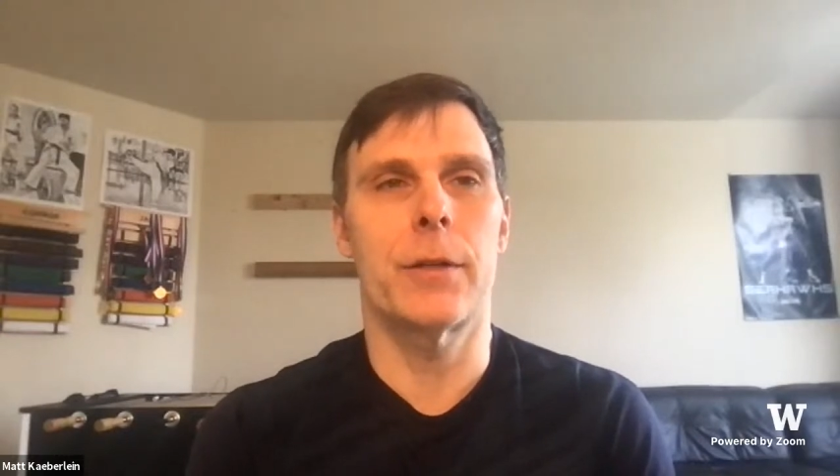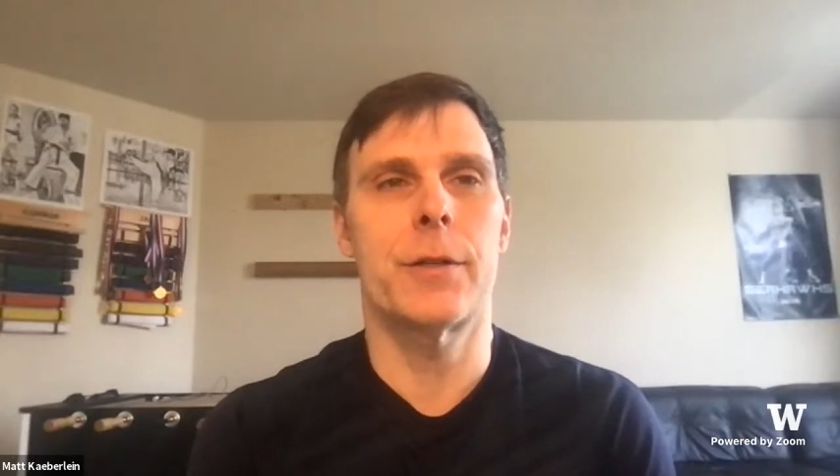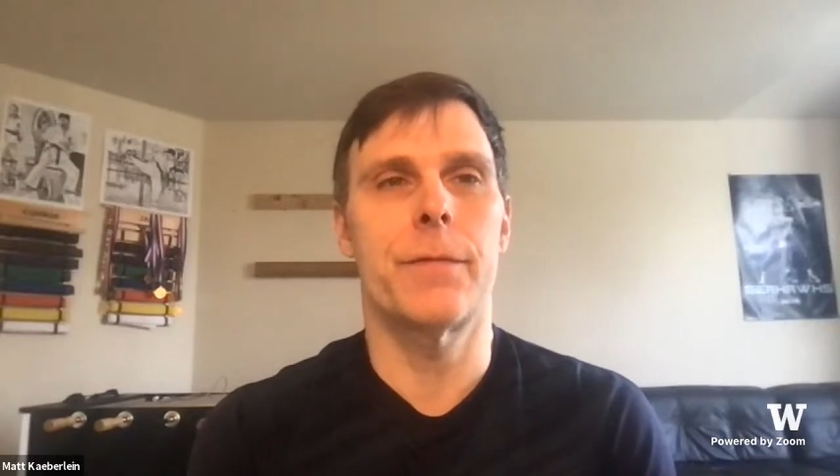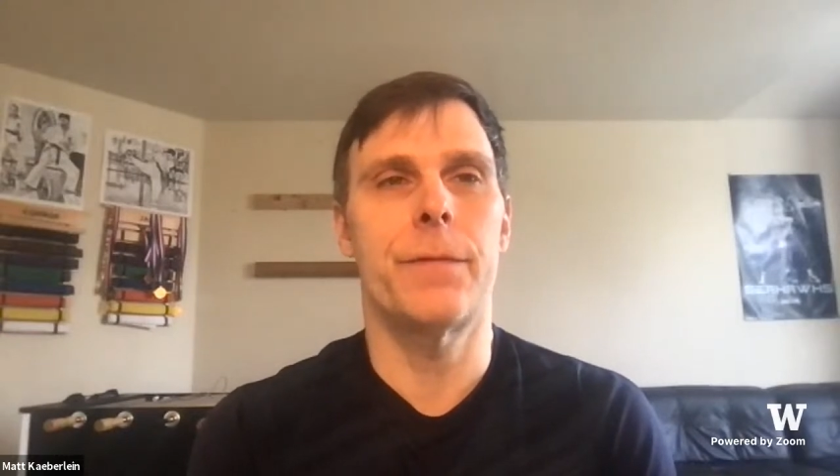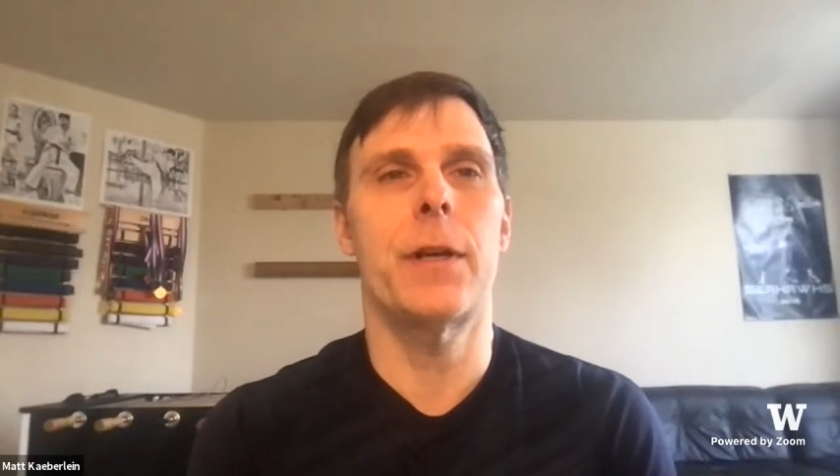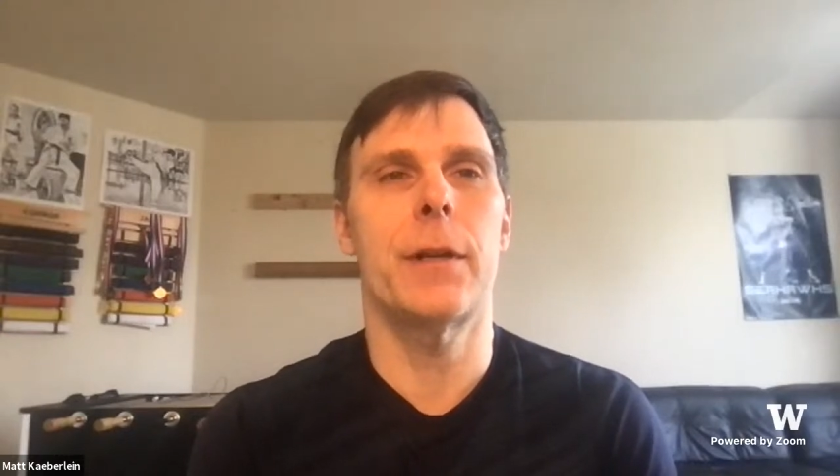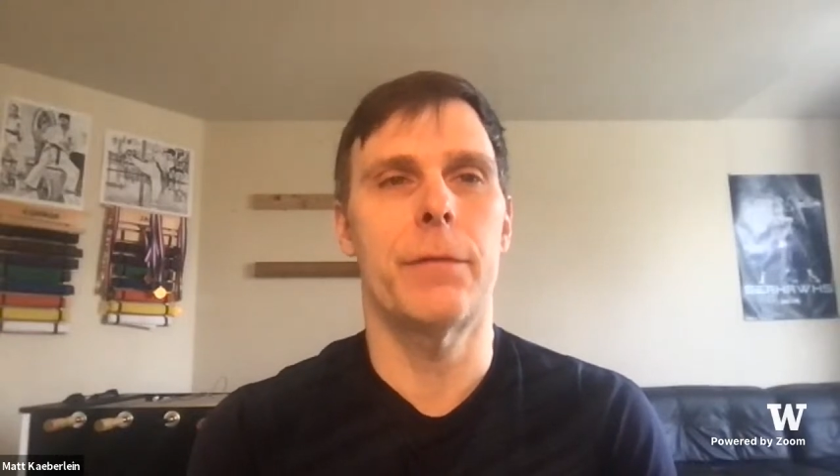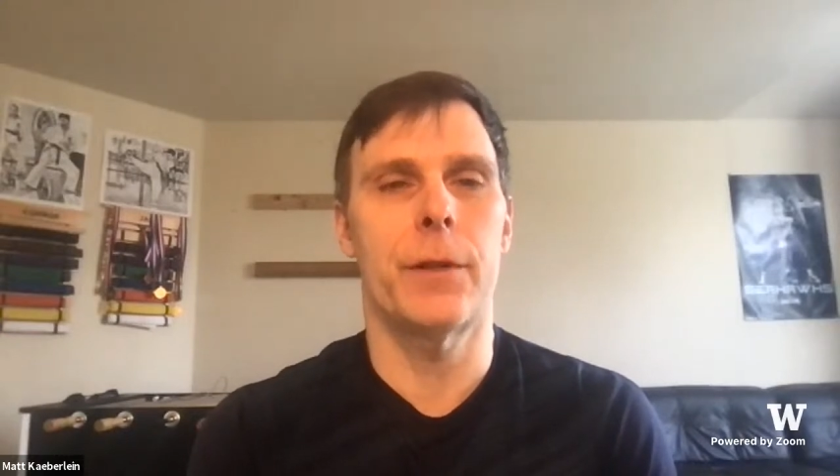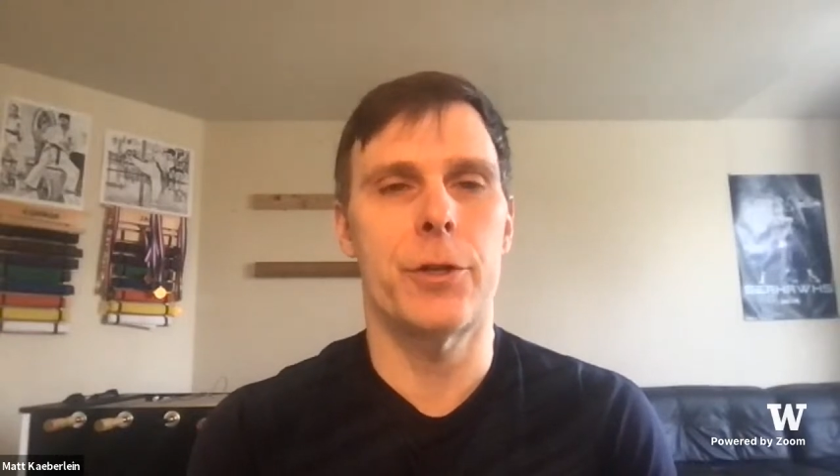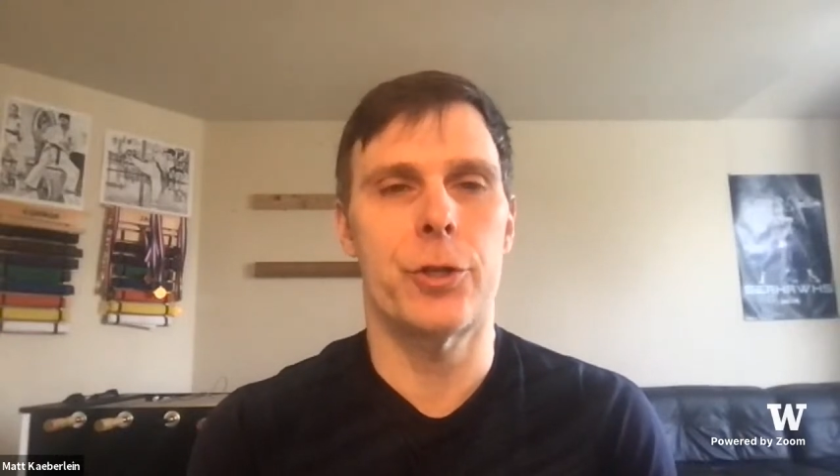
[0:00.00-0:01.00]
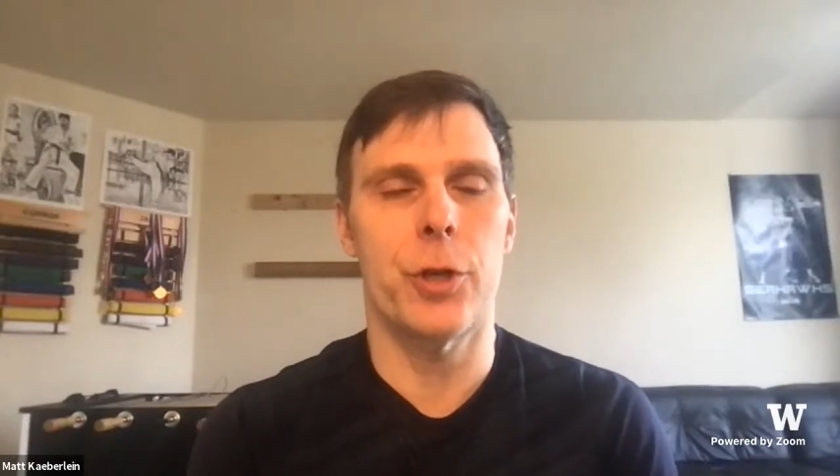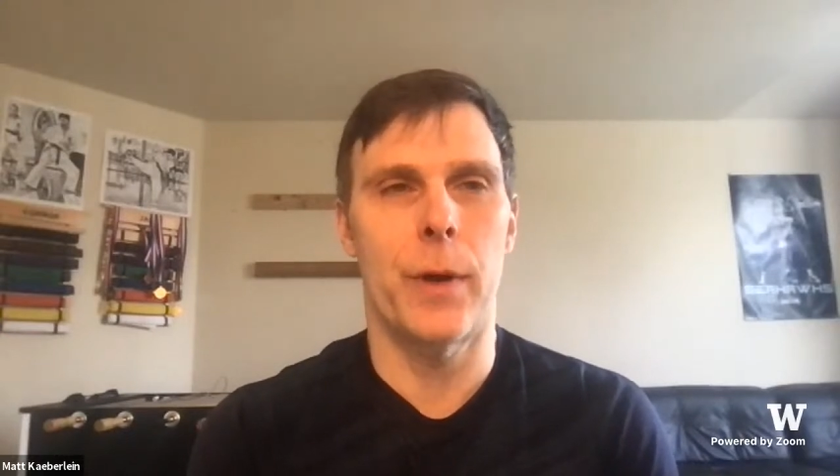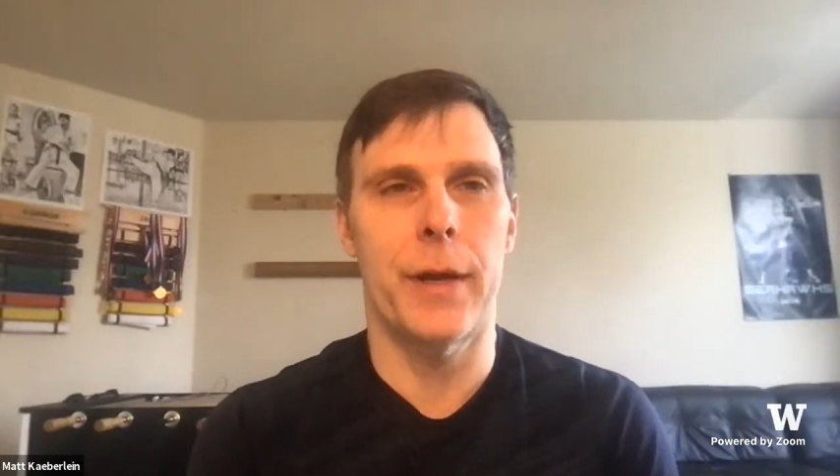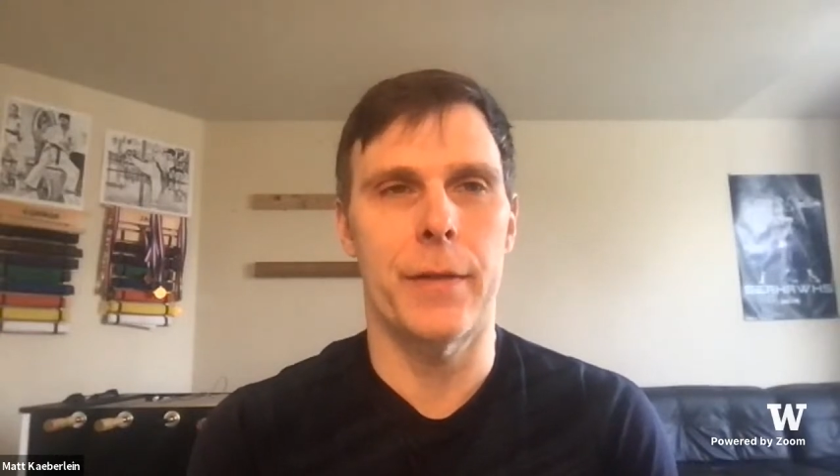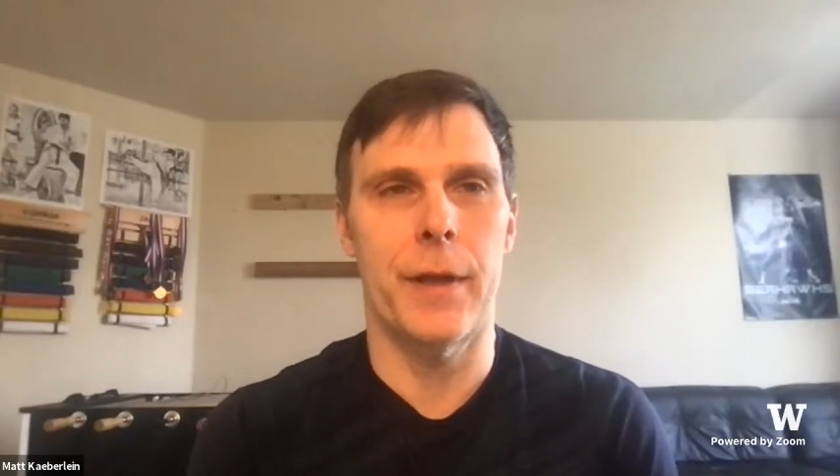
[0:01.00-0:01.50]
definitively
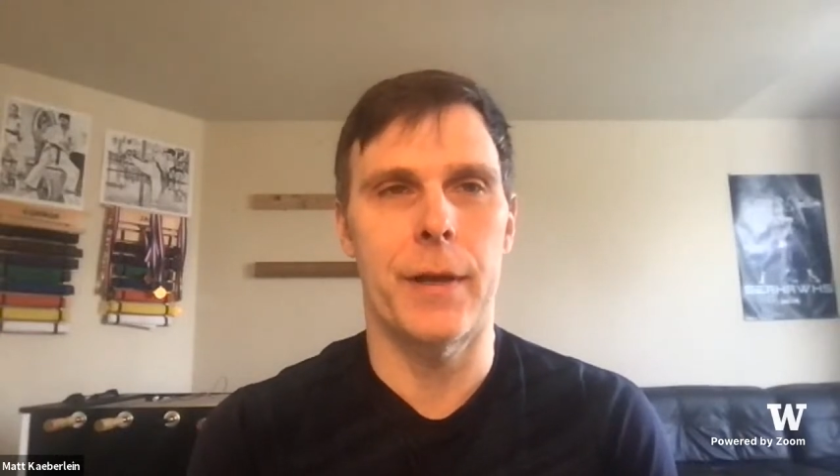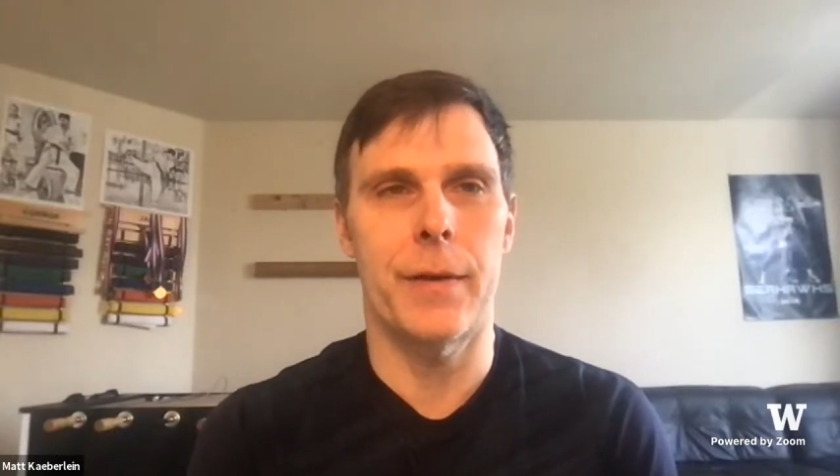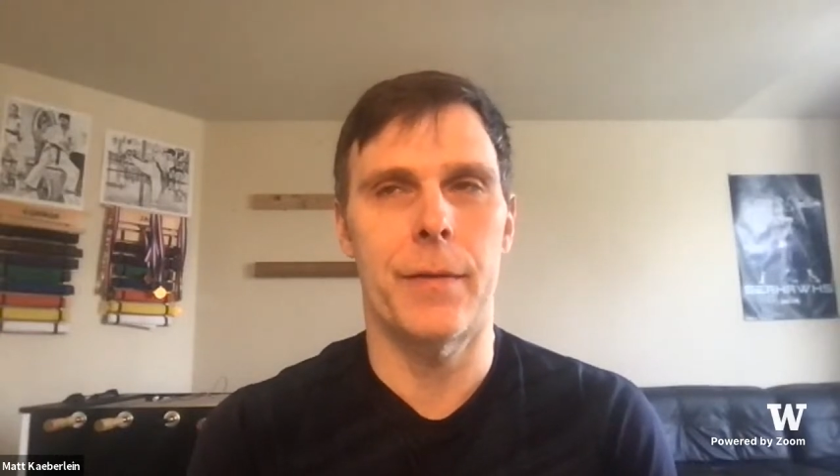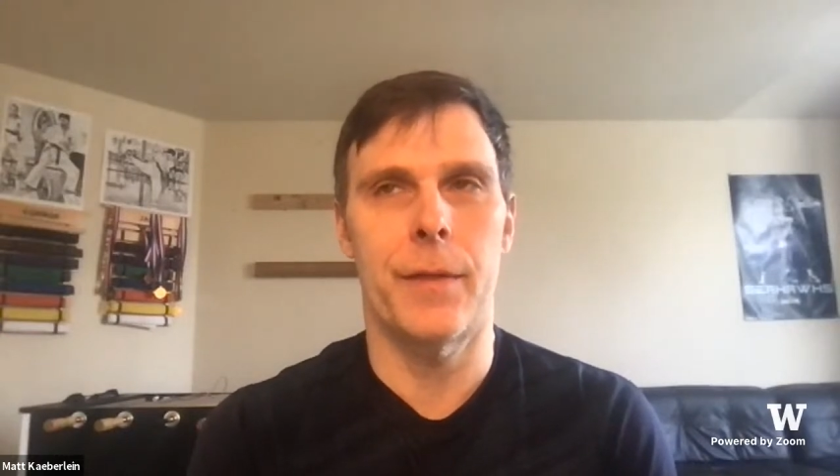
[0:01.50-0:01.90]
showing that